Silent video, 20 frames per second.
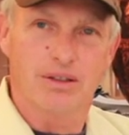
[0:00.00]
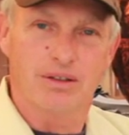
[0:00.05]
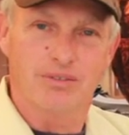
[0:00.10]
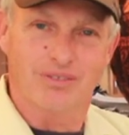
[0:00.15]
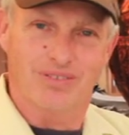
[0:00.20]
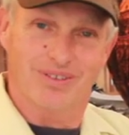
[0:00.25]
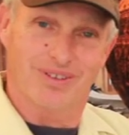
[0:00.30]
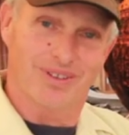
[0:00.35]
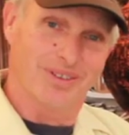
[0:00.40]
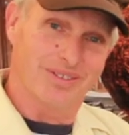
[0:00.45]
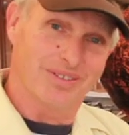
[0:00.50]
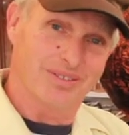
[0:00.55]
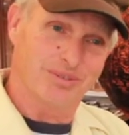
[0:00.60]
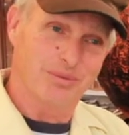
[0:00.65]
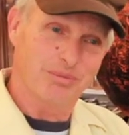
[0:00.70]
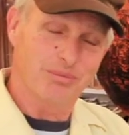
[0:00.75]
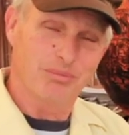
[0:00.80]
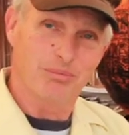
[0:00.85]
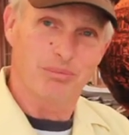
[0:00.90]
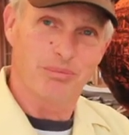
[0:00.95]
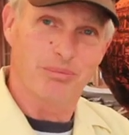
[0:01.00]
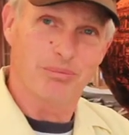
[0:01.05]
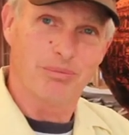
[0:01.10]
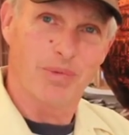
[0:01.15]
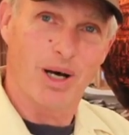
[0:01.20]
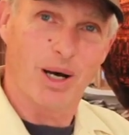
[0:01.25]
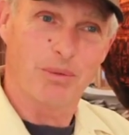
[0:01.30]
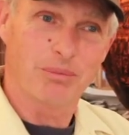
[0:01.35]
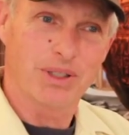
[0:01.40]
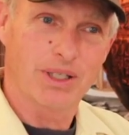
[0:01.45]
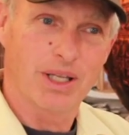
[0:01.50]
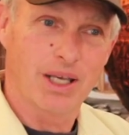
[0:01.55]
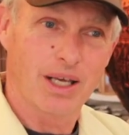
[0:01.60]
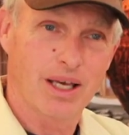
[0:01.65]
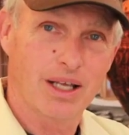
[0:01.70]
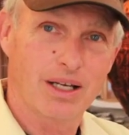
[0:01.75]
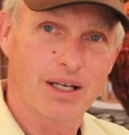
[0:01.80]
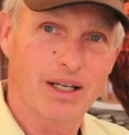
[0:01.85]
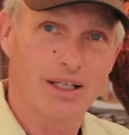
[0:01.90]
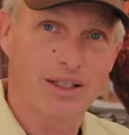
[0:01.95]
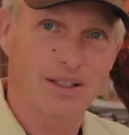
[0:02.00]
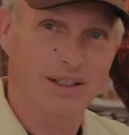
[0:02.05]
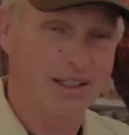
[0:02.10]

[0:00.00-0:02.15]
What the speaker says: for mom and dad and the